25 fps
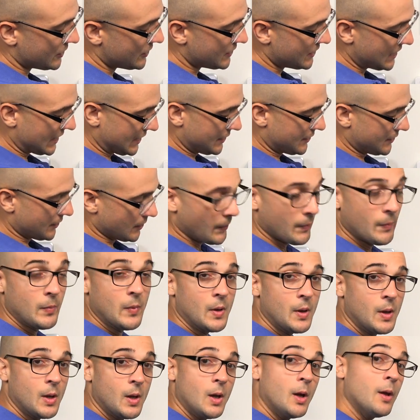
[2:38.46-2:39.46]
system.
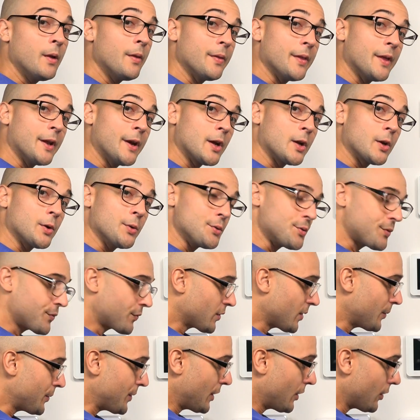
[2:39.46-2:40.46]
Then it goes
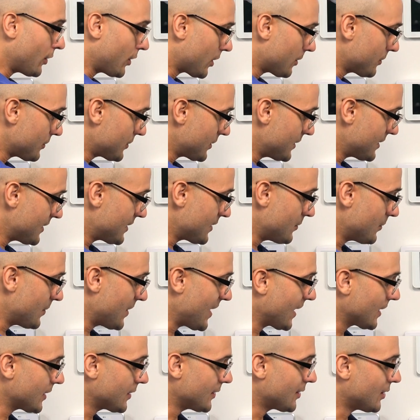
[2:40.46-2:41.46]
from the alarm system
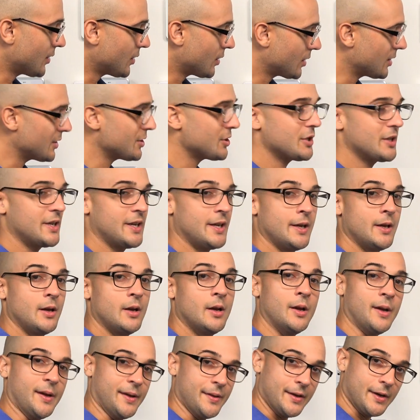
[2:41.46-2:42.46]
back to the RJ,
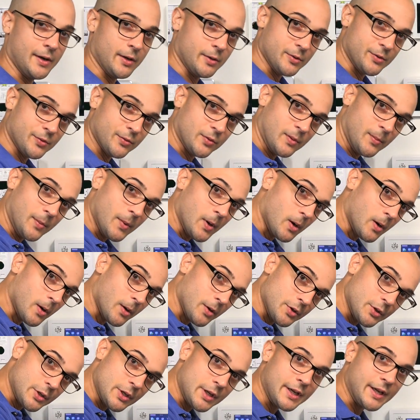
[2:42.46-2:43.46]
and then it goes from the
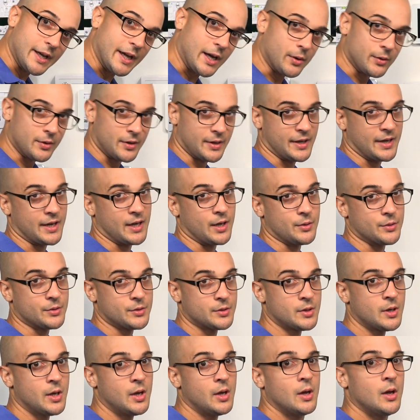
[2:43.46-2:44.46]
RJ out into the
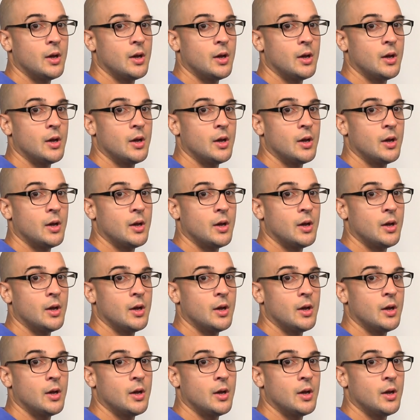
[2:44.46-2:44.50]
house.